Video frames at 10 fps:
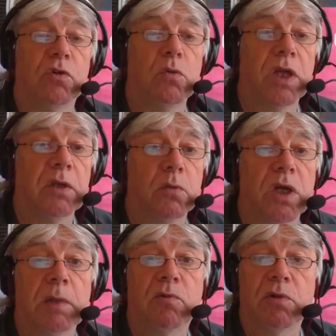all that
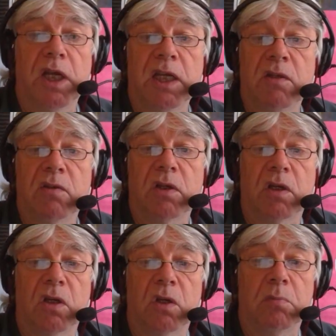came to an end
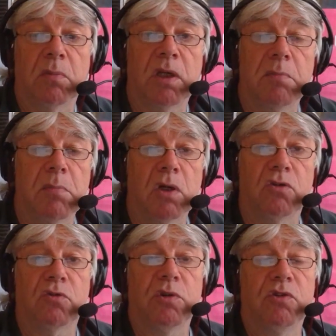in
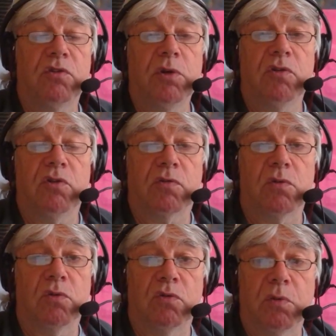March 2020, of
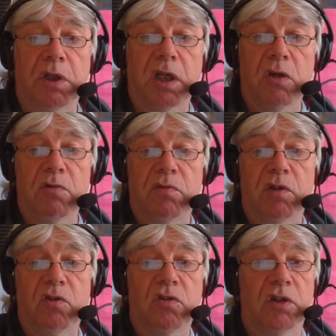course, when
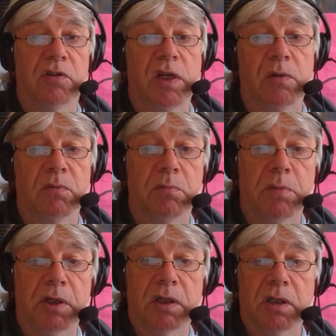COVID shut down
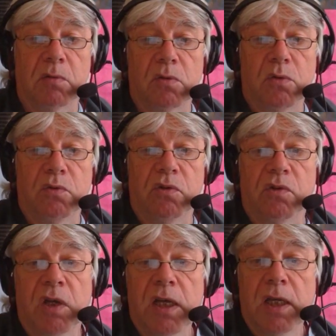biker down courses.